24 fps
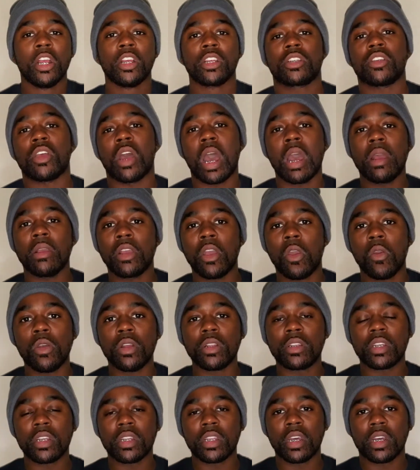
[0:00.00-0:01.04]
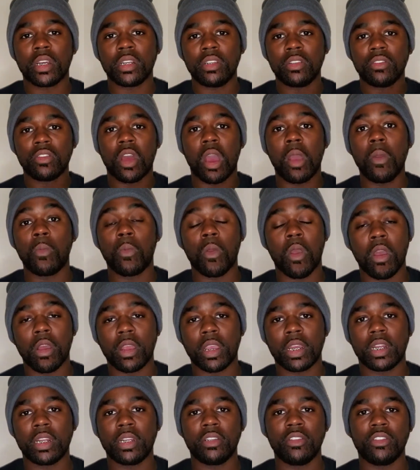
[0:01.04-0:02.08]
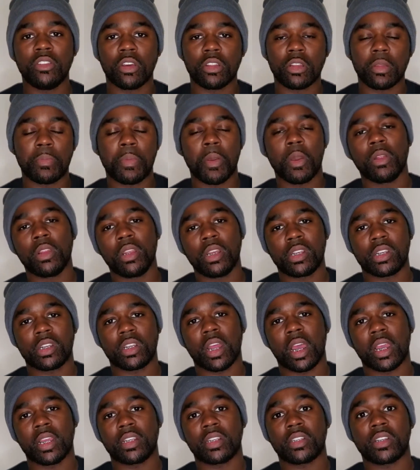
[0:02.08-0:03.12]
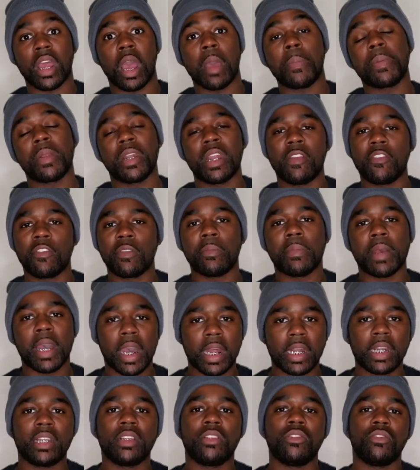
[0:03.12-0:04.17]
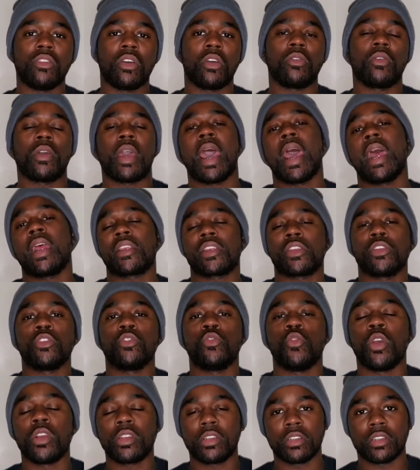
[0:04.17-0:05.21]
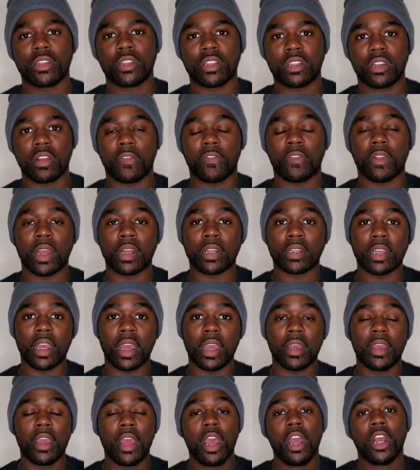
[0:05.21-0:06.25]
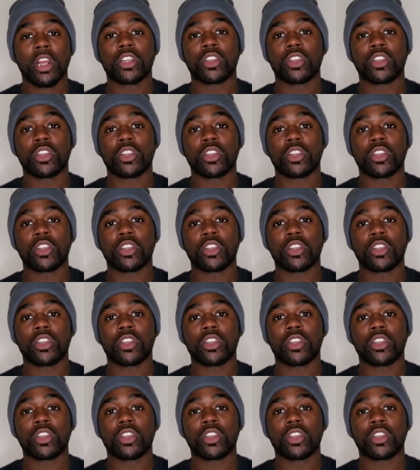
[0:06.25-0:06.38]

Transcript: So I go into the, you know, I'm walking, you know, the police like stopping everybody, you know, asking questions and stuff like that.